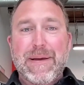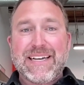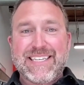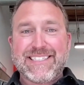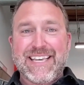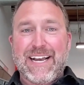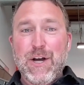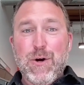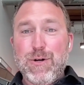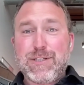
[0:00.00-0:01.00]
Because it's like,
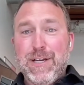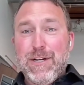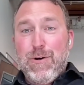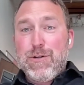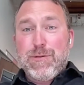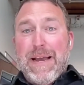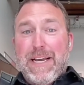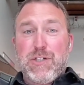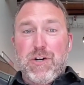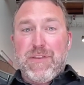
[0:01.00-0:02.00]
who's
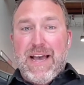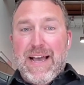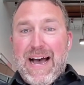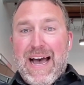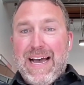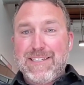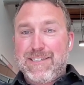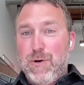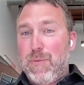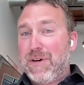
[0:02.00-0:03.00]
making sure the AI is
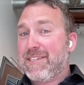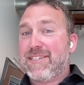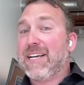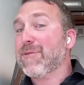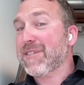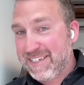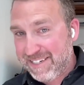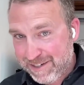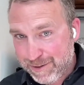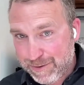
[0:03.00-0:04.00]
doing what it said it was going
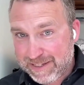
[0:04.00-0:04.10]
to do,